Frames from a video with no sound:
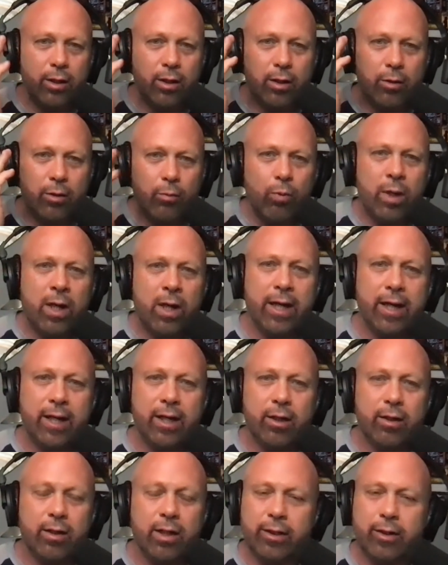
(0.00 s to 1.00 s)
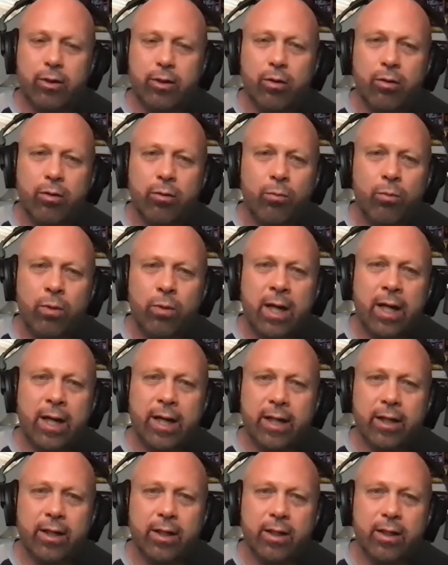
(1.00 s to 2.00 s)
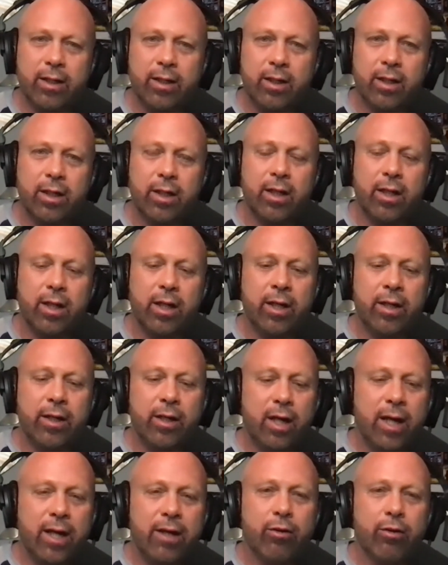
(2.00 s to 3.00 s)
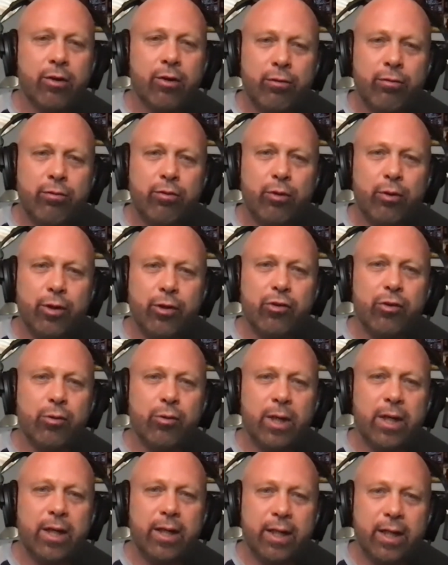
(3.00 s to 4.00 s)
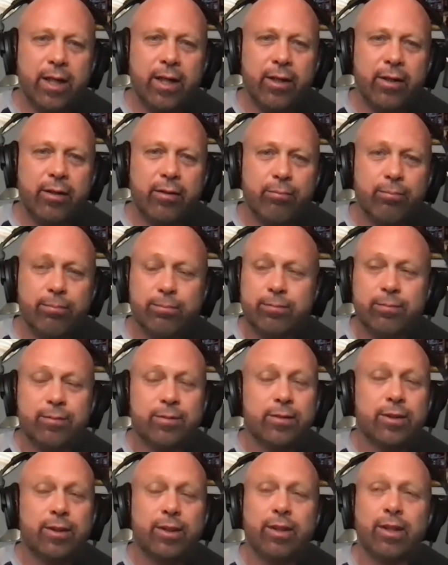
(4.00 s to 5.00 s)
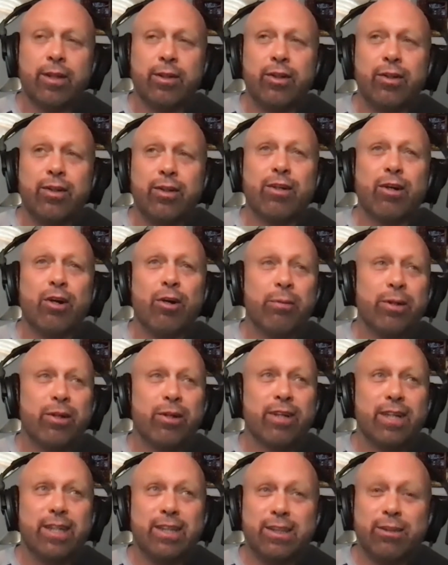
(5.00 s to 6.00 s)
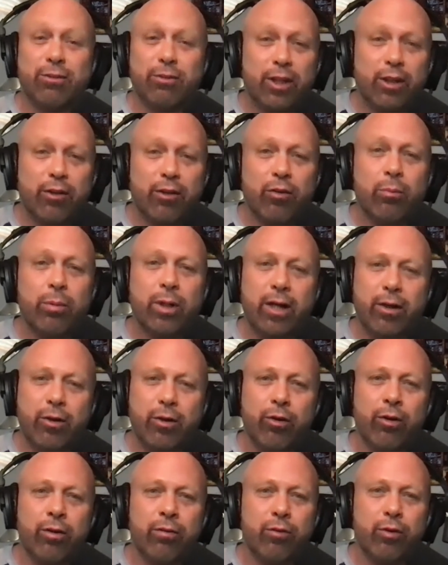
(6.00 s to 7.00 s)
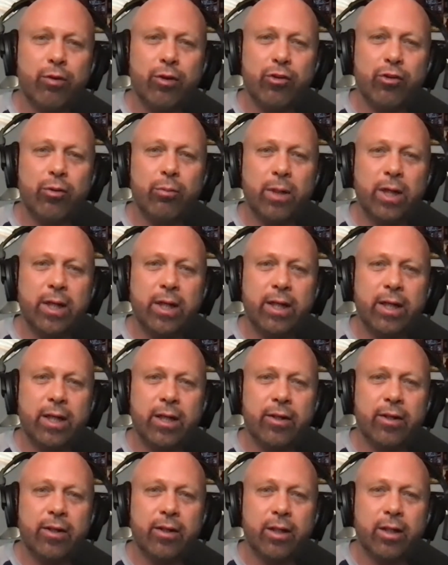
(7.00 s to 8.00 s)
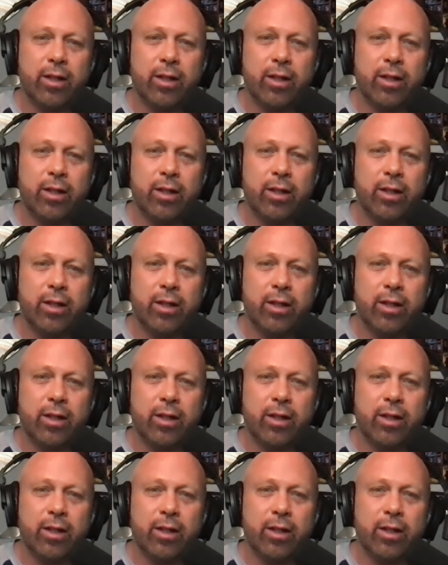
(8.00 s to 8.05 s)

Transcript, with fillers: why? Like, why? And I heard a voice in my head. Now, you call me crazy, whatever, but I heard a voice in my head.